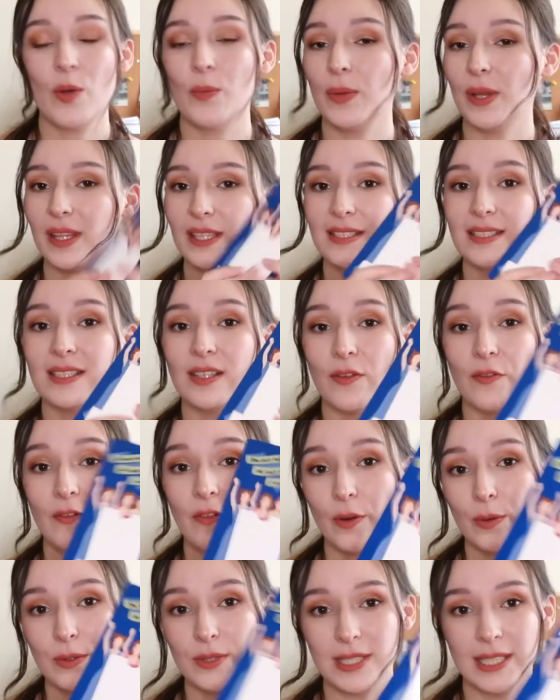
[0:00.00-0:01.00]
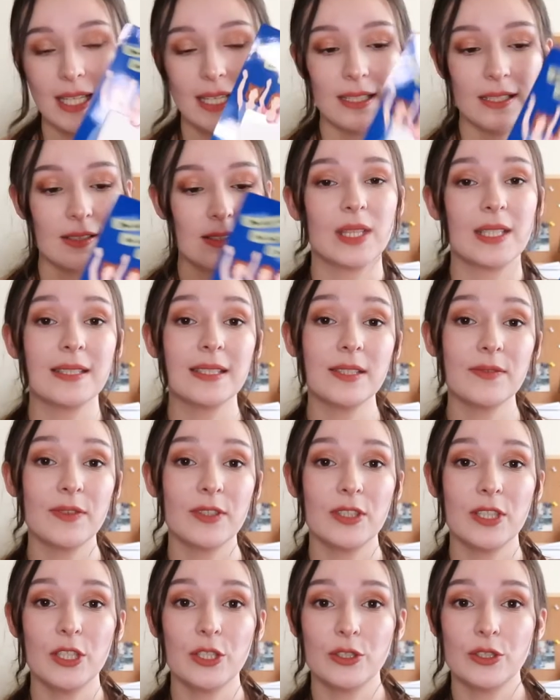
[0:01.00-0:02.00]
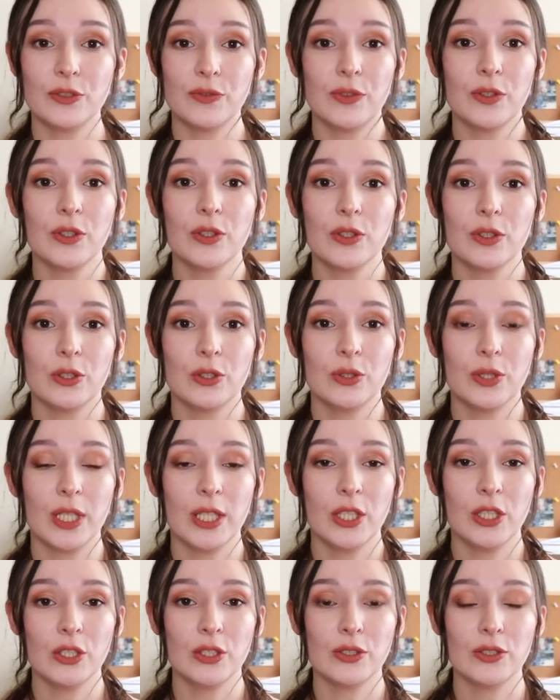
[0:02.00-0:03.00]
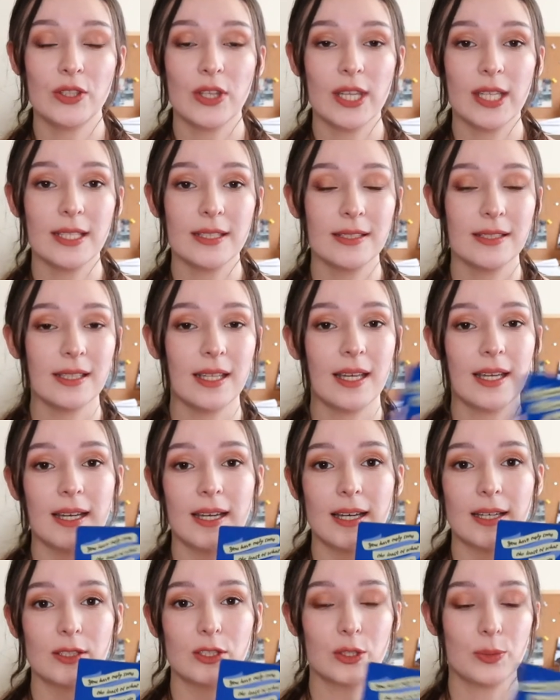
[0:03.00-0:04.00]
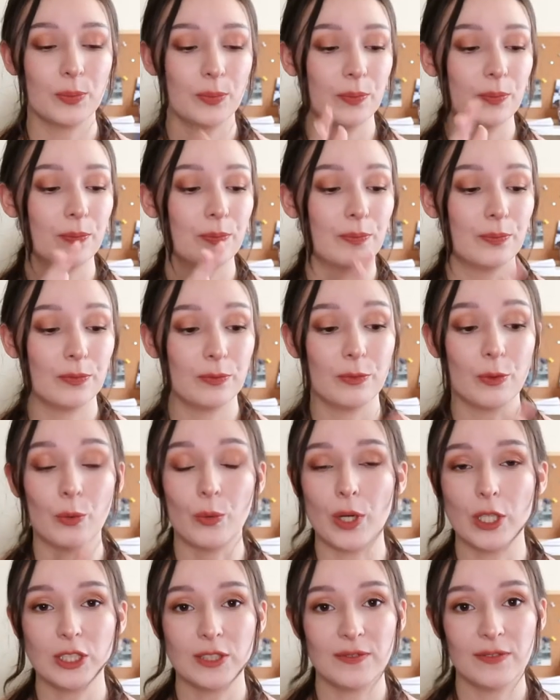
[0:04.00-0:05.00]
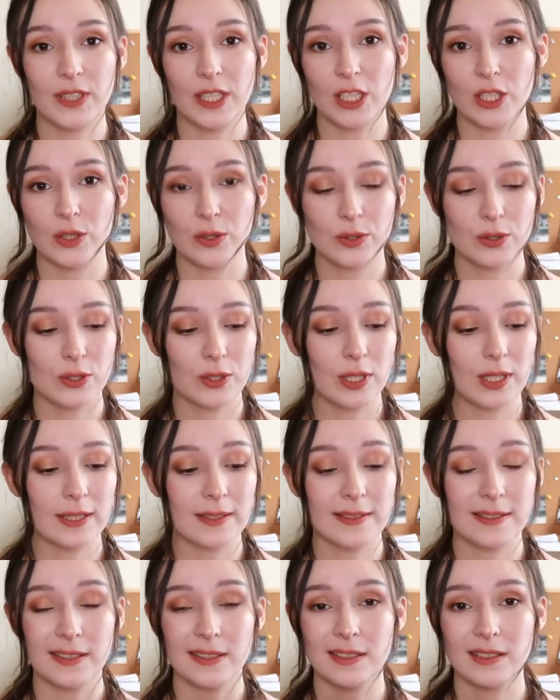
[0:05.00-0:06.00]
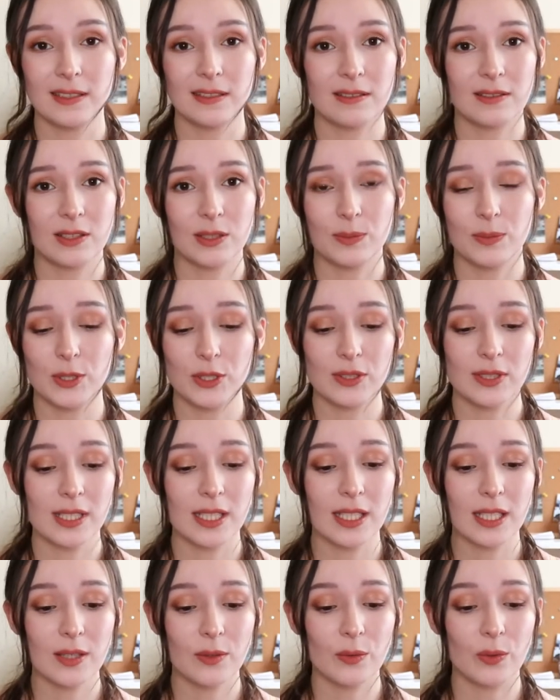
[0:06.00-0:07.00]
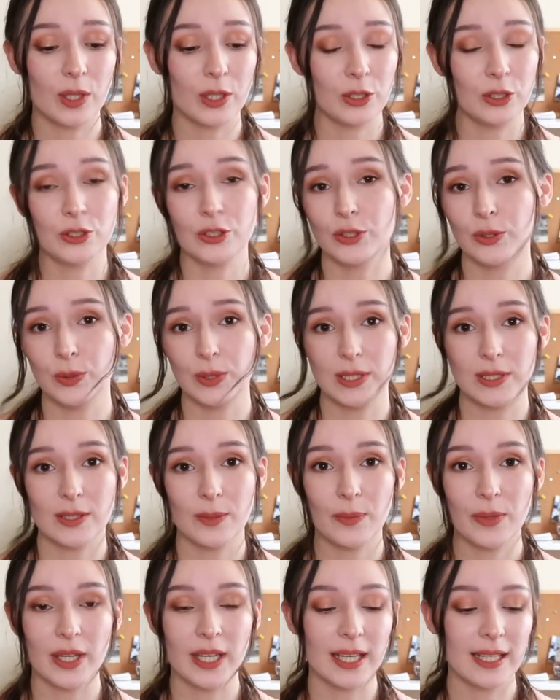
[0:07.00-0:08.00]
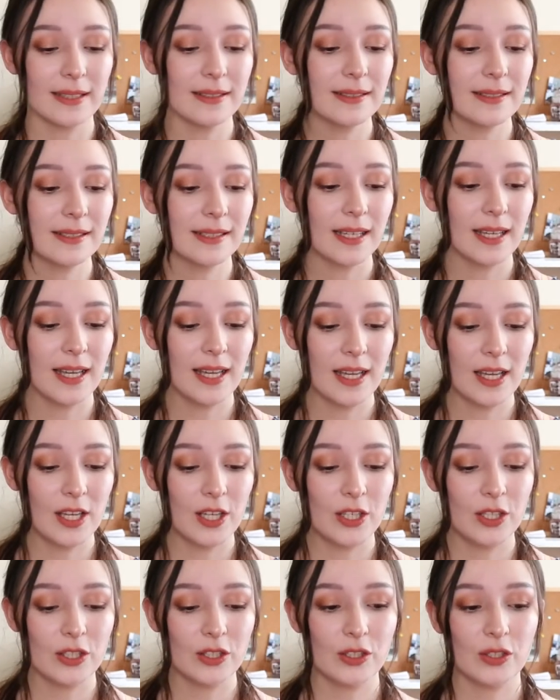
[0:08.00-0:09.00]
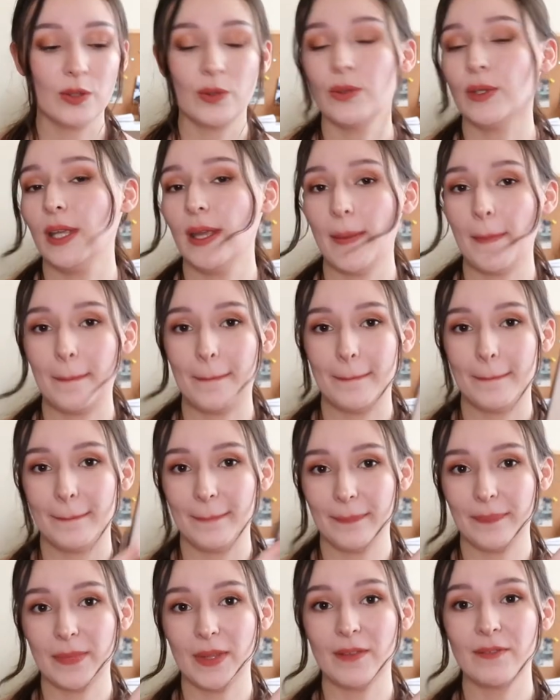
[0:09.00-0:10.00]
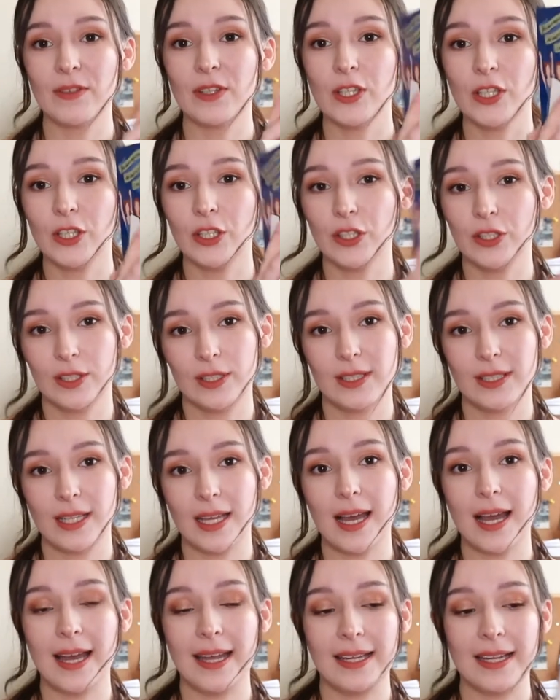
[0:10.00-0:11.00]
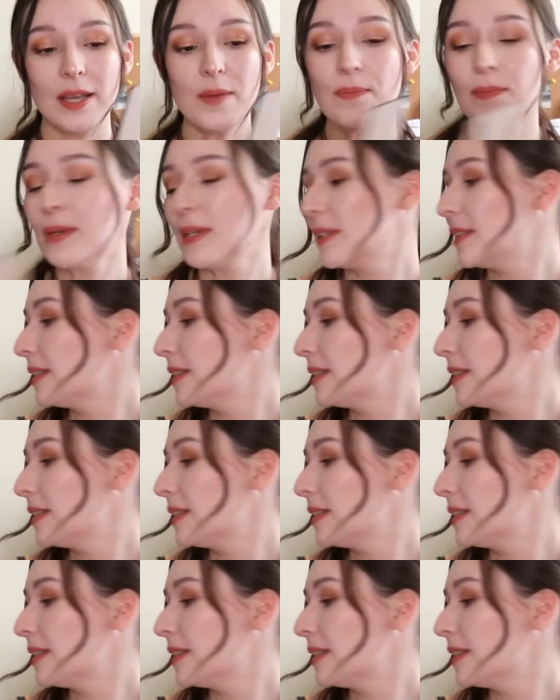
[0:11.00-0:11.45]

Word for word: but this is a phone stand this is very useful you can use this uh, to watch videos listen to music while you're doing something else so yeah very good item